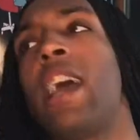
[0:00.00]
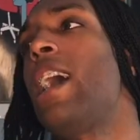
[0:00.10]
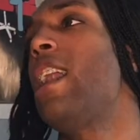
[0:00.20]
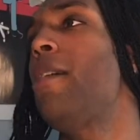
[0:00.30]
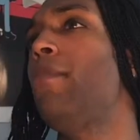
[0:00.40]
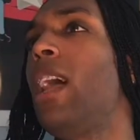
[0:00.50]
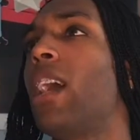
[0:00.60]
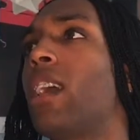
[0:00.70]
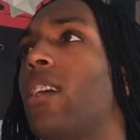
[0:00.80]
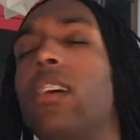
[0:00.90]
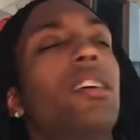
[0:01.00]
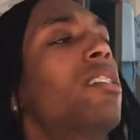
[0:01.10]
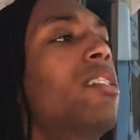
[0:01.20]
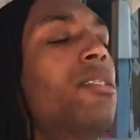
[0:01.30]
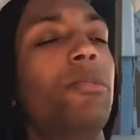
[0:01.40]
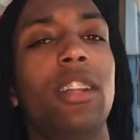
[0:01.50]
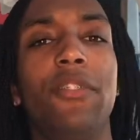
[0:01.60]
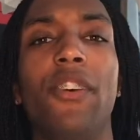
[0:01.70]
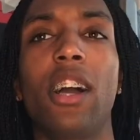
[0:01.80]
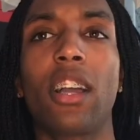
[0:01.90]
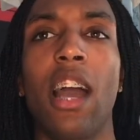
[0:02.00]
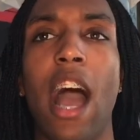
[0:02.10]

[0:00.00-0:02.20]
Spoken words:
And I'm like, what the fuck?